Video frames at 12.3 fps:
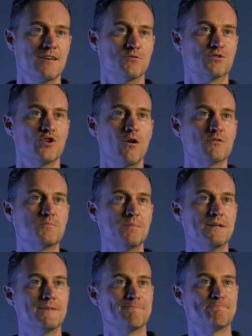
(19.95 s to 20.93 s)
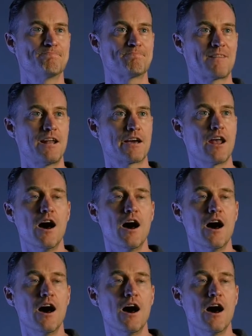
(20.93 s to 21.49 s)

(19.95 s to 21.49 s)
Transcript: So it's always been like an